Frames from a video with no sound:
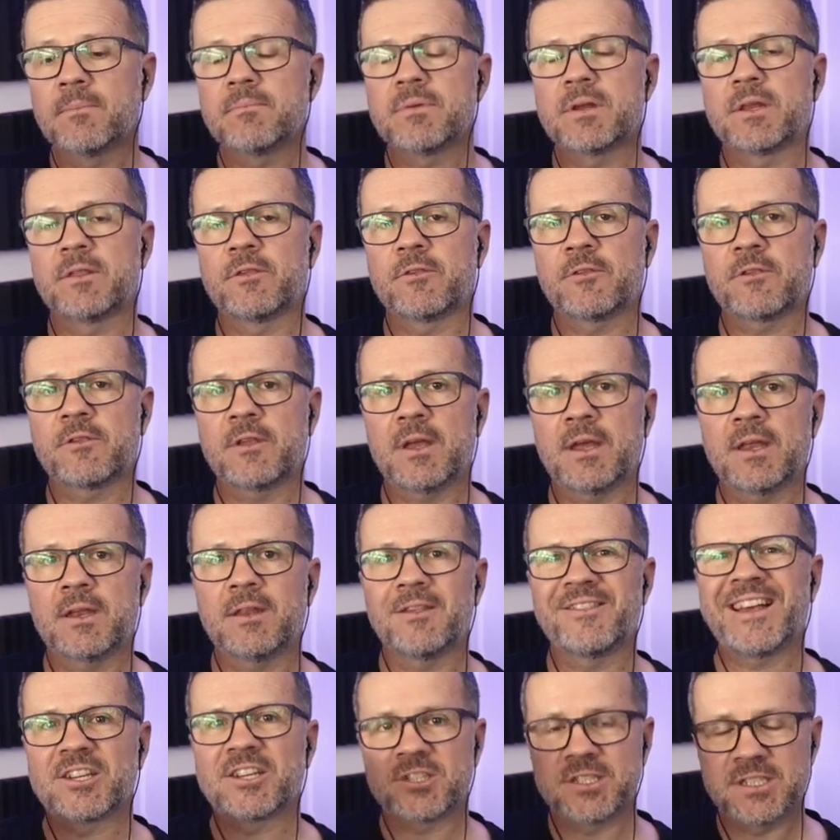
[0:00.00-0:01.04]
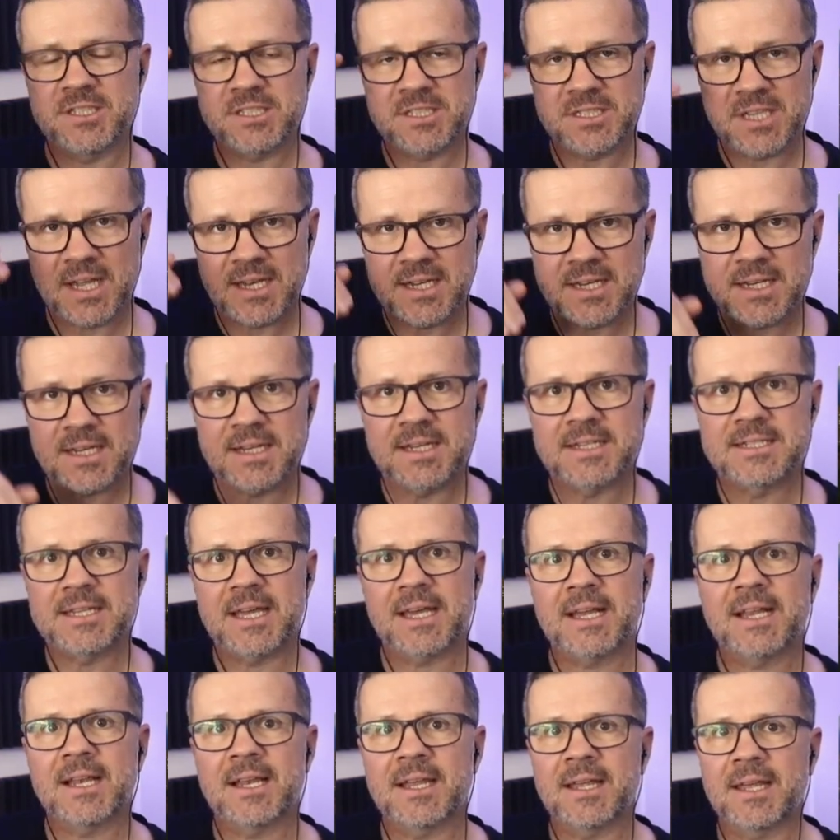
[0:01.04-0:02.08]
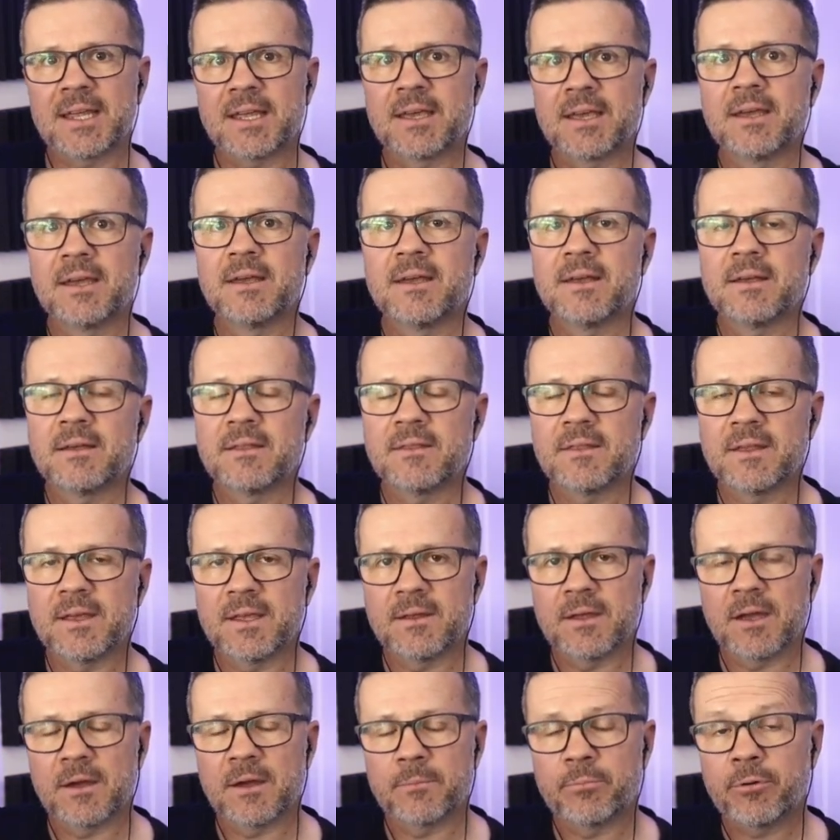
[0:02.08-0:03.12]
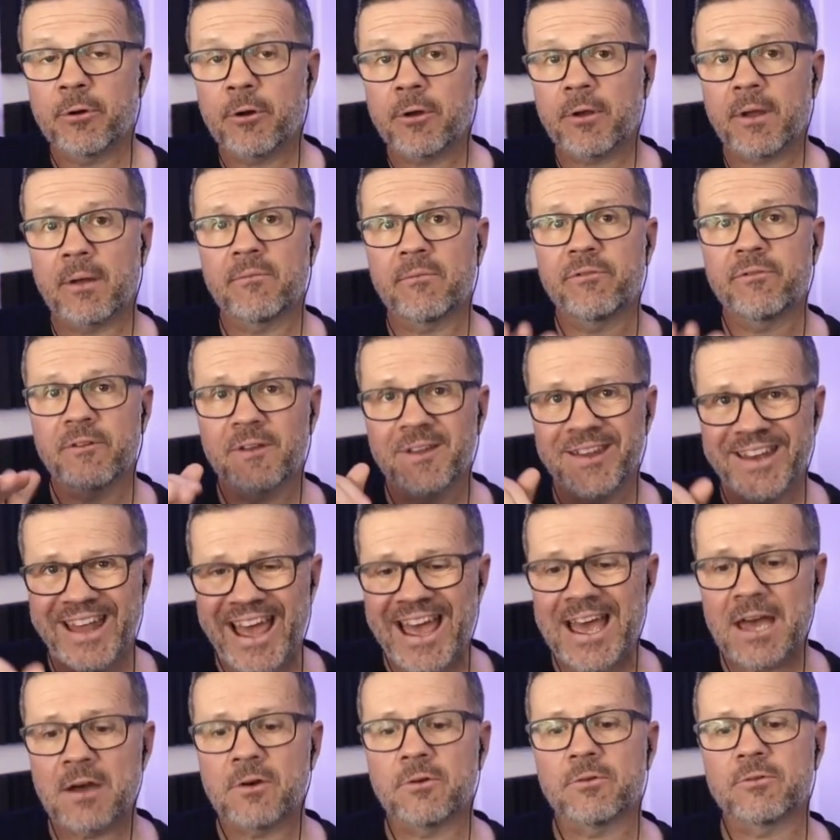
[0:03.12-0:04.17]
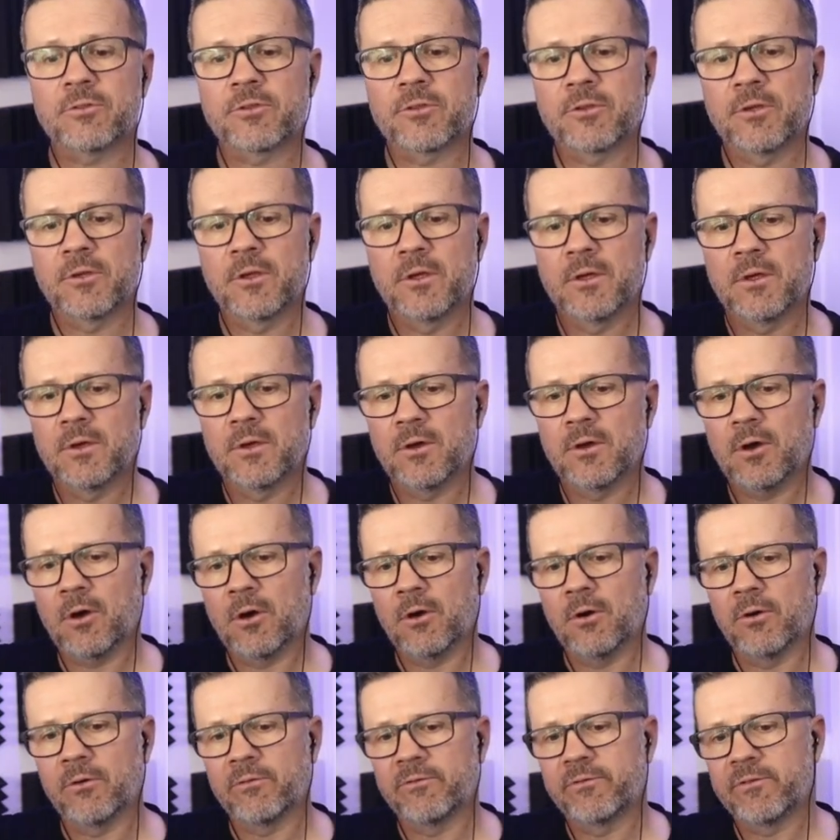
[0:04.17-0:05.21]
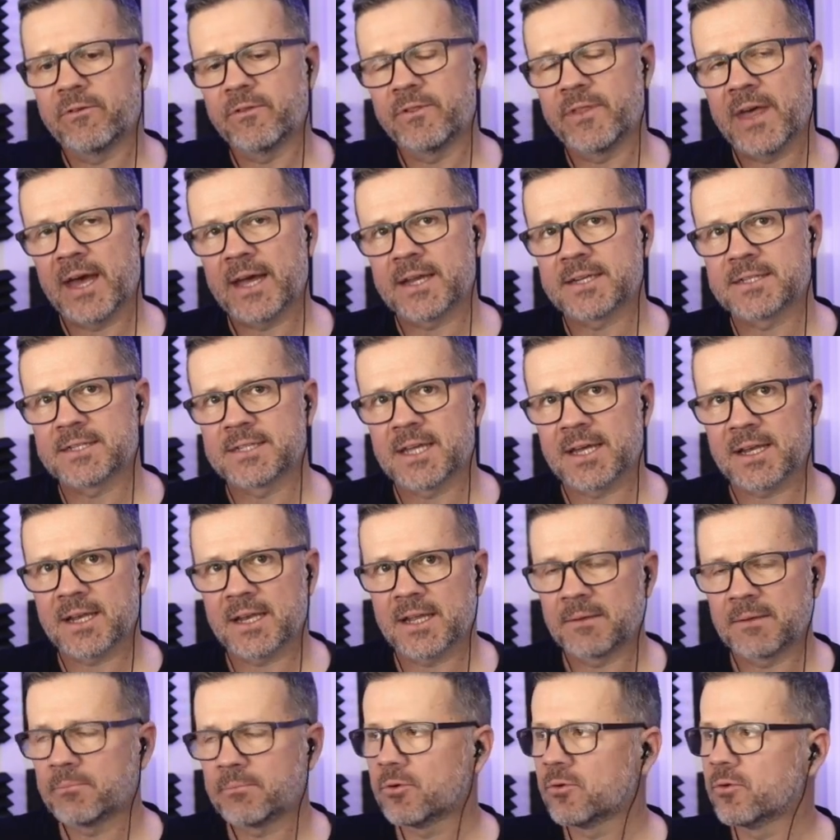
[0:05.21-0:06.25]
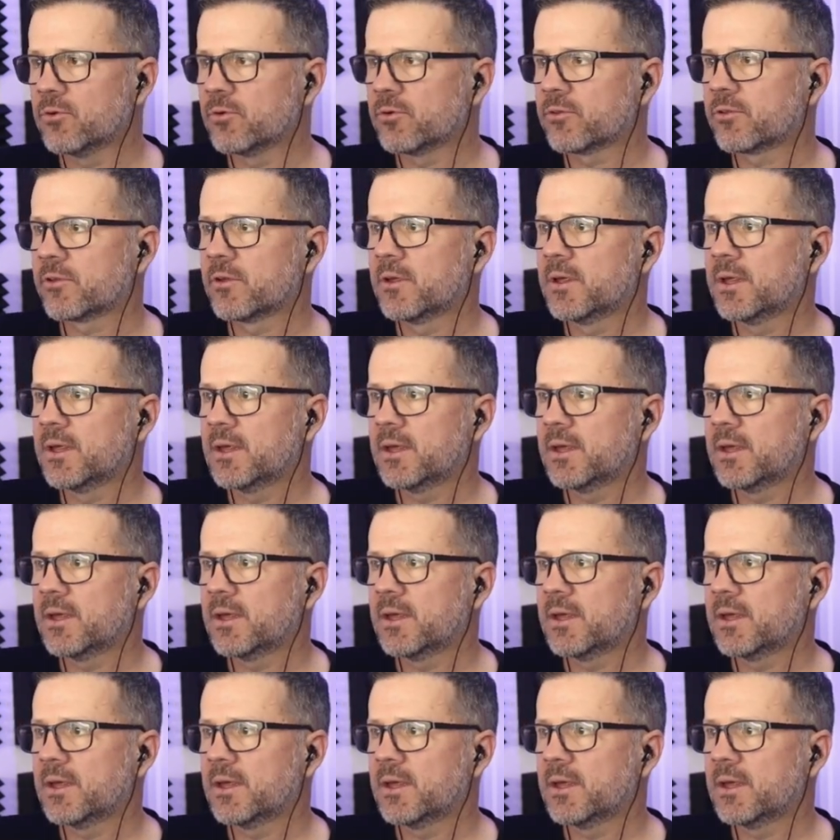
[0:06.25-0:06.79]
but instead it's actually sending Decklink the program feed out of that Decklink port.